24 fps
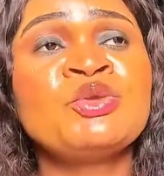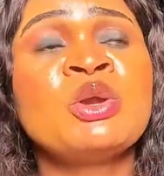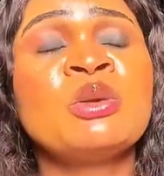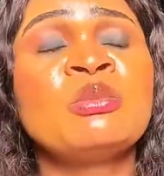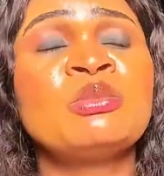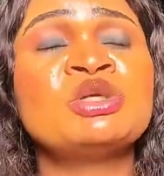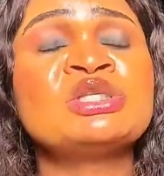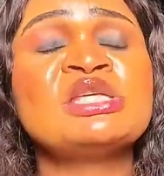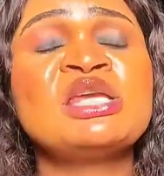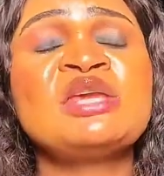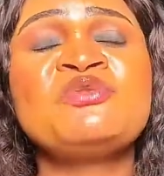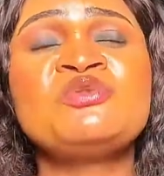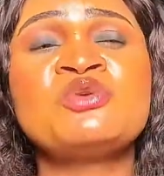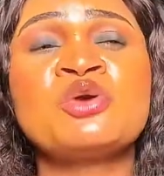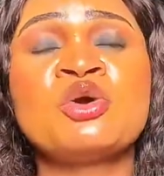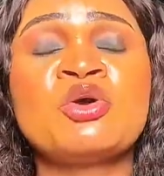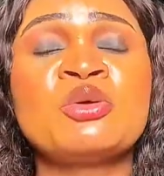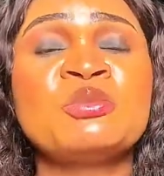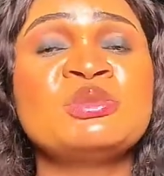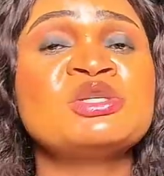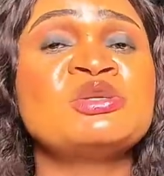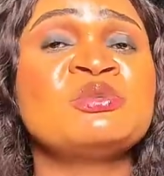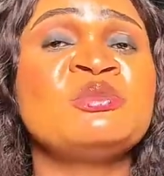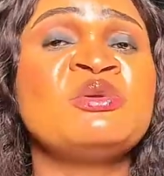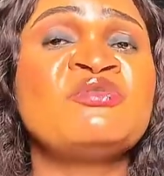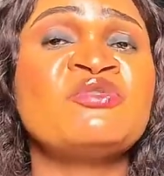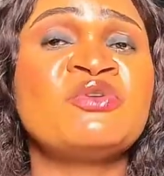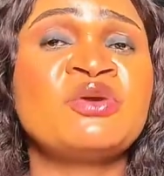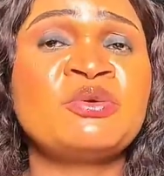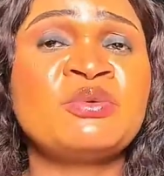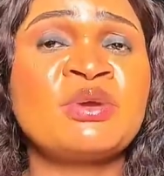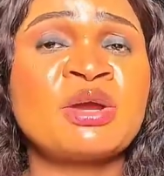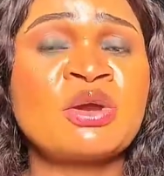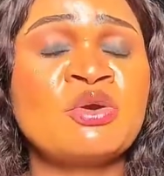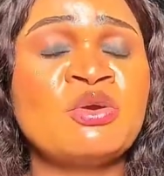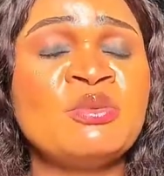But if you're coming to me for a
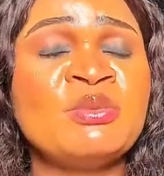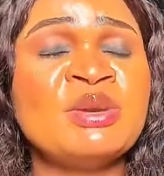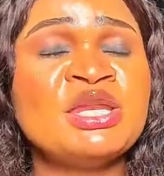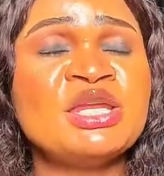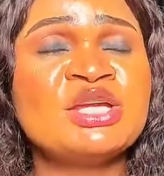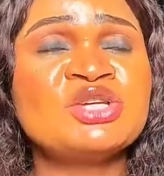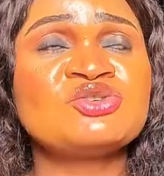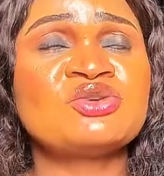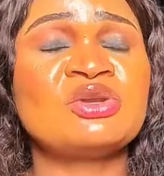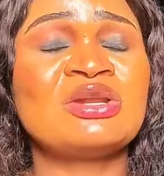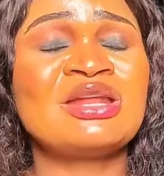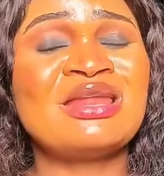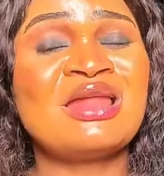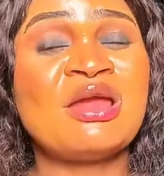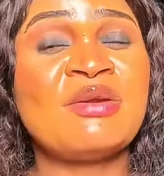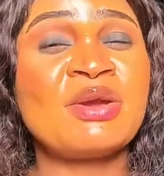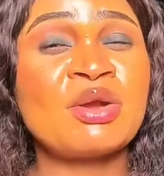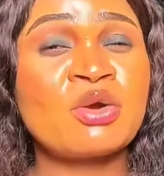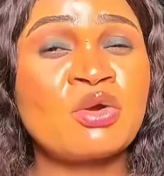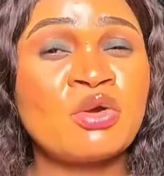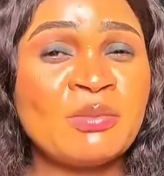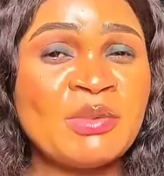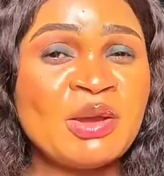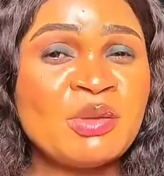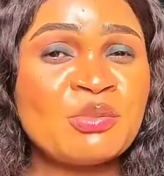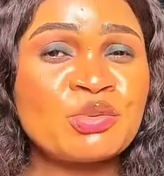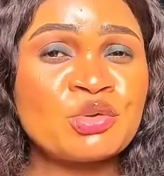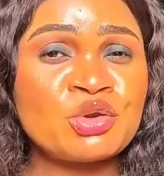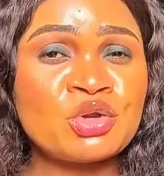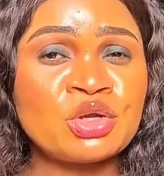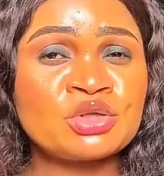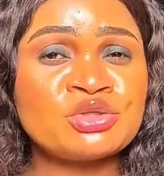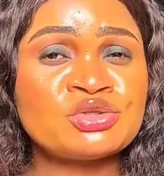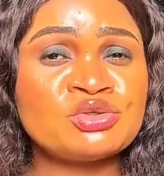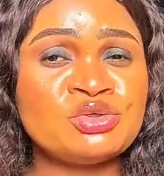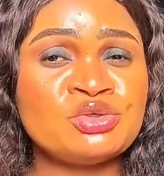recommendation and I recommend
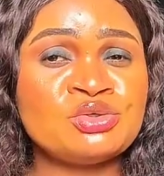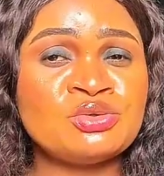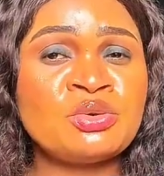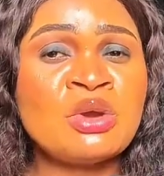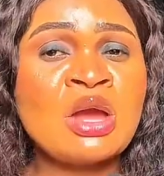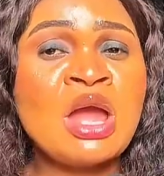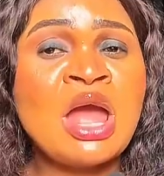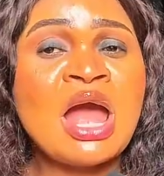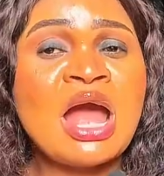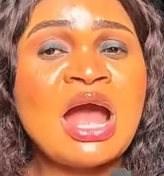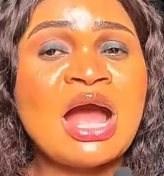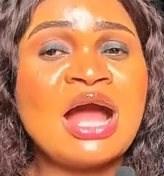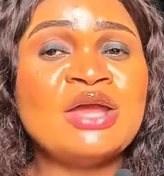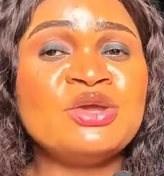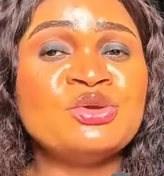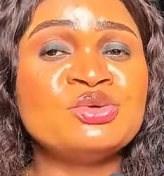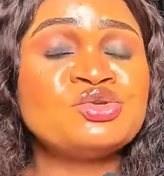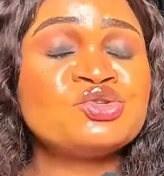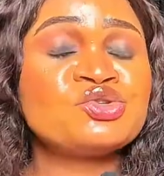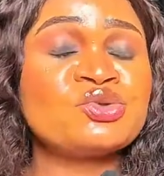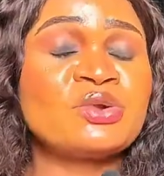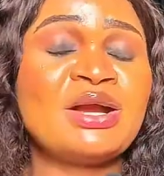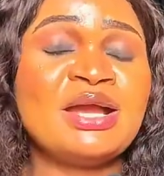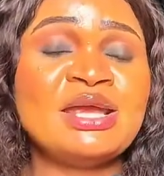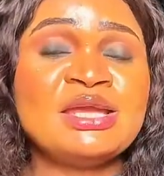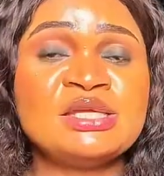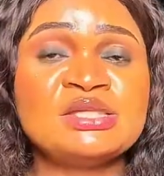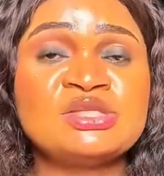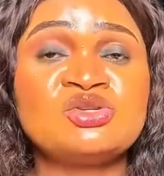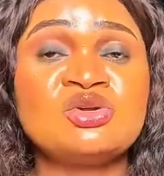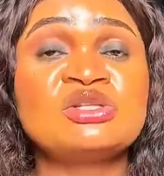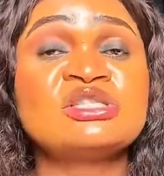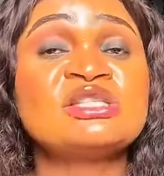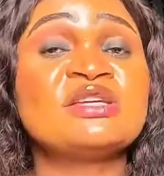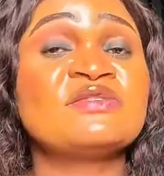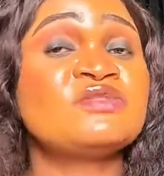product to you and you try it,
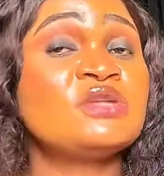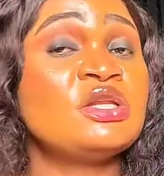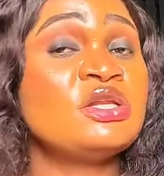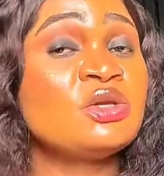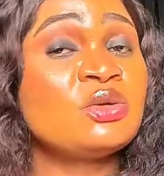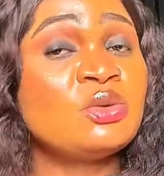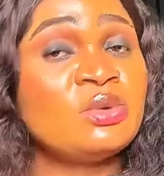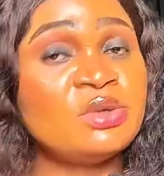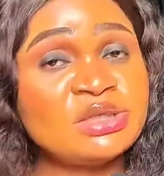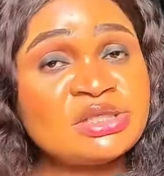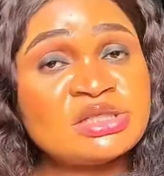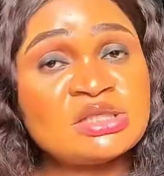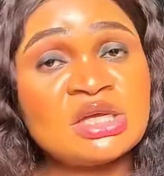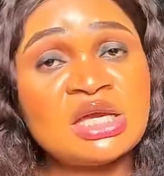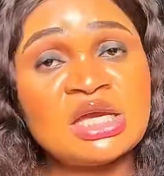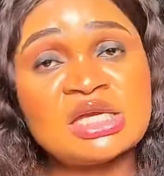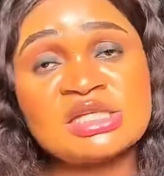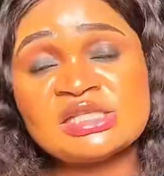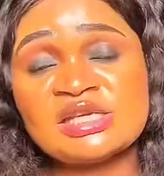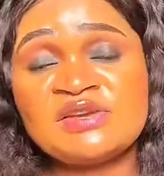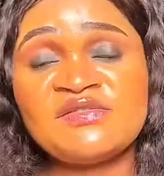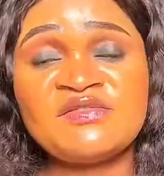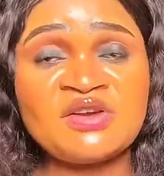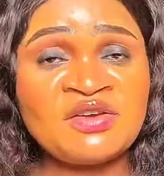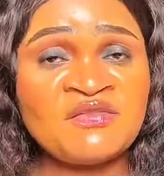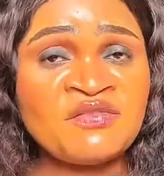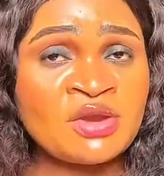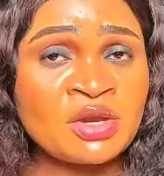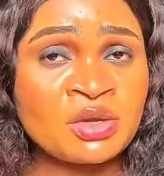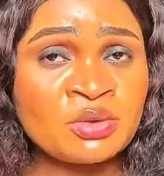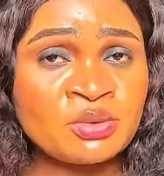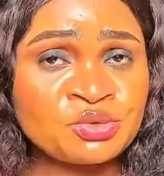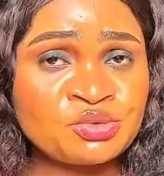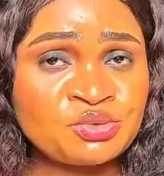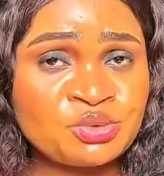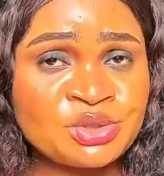you're definitely going to get a very, very
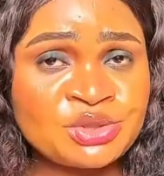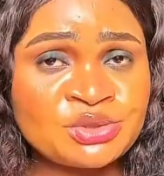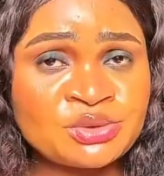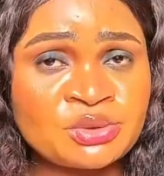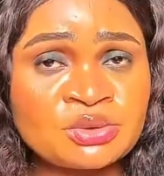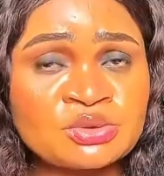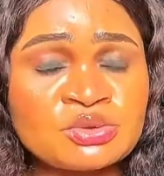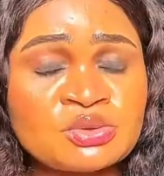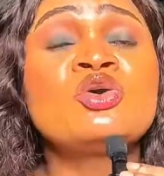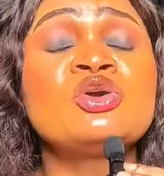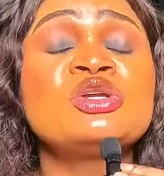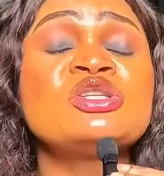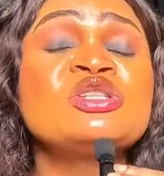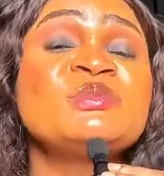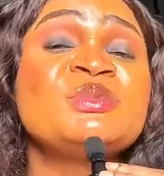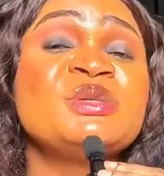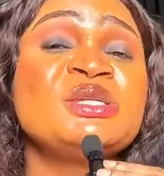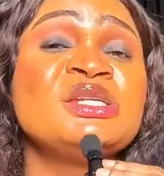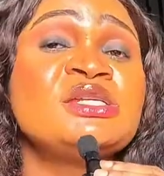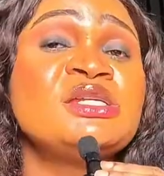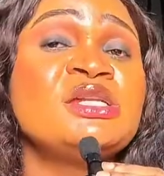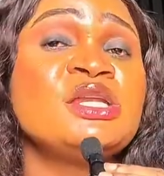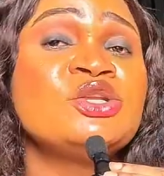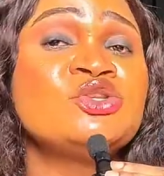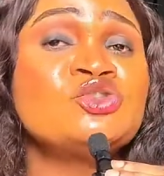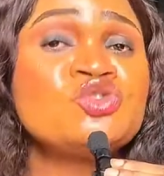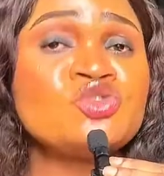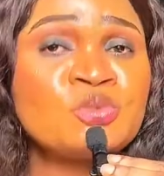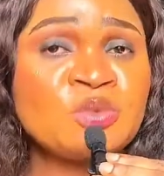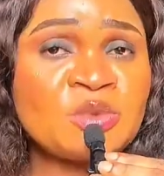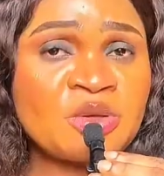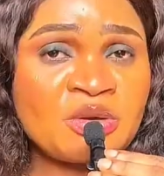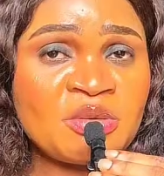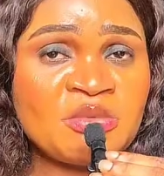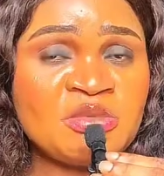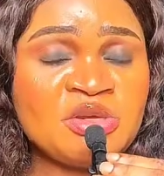good result. You're going to be needing a
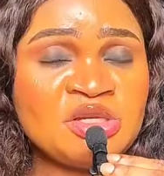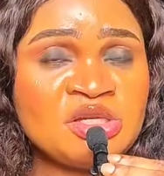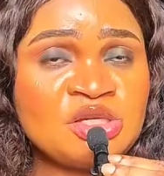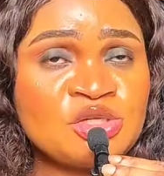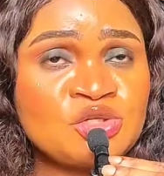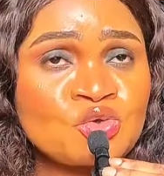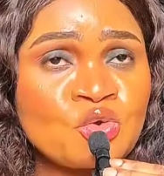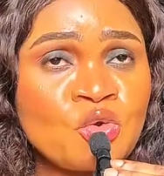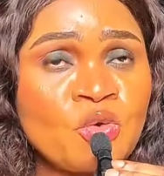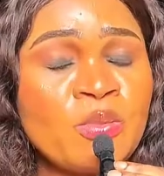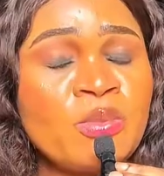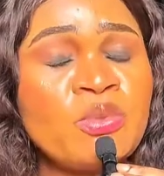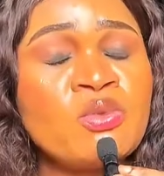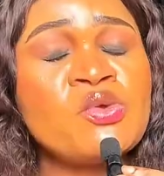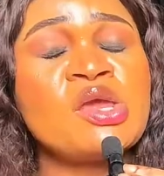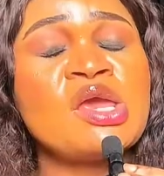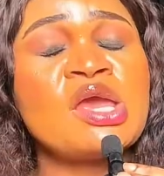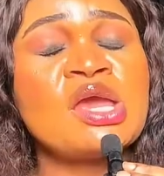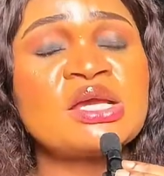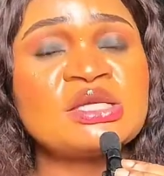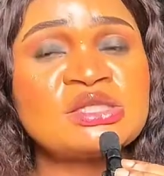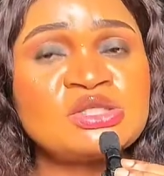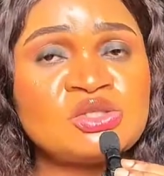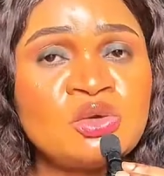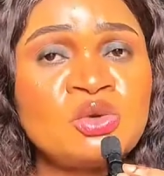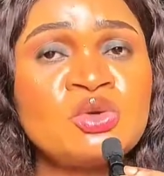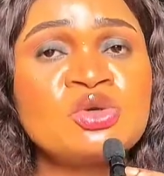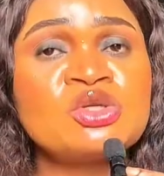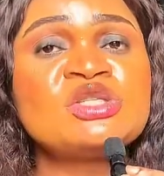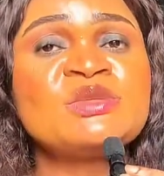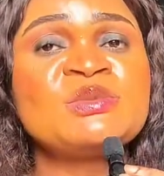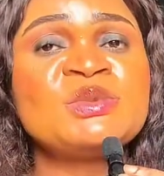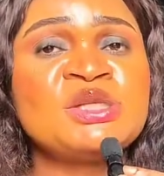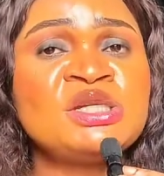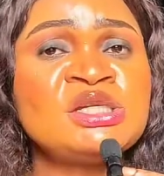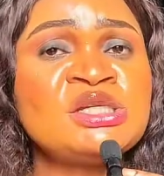tube cream in this combo. Yes, you're going
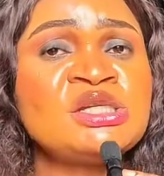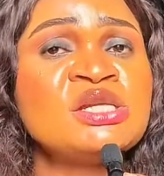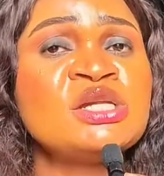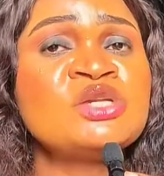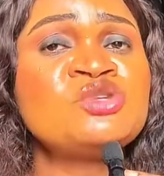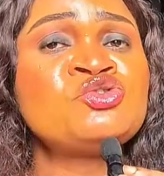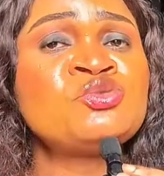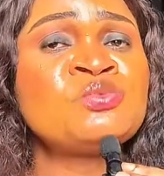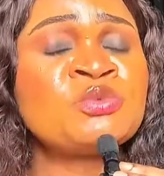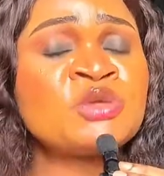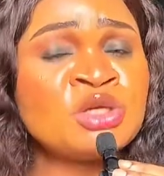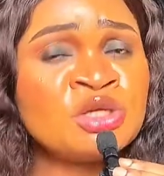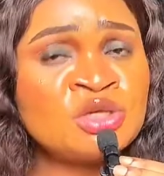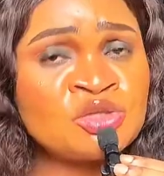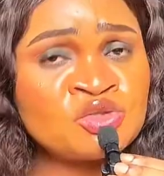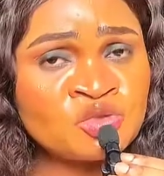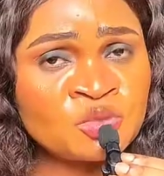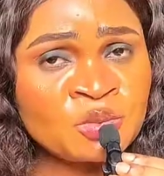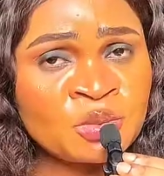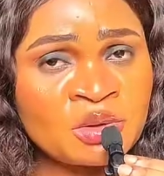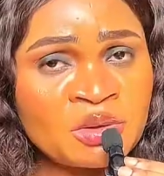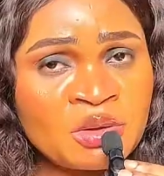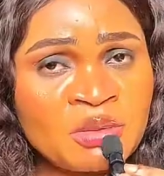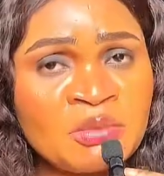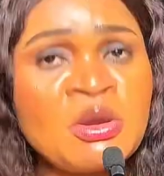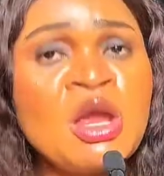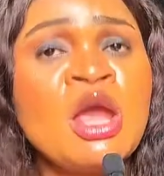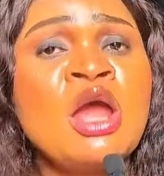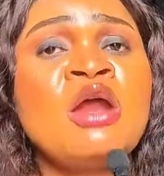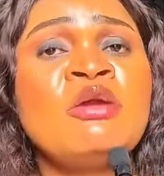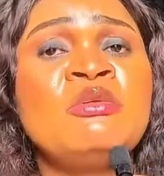to be needing a tube cream.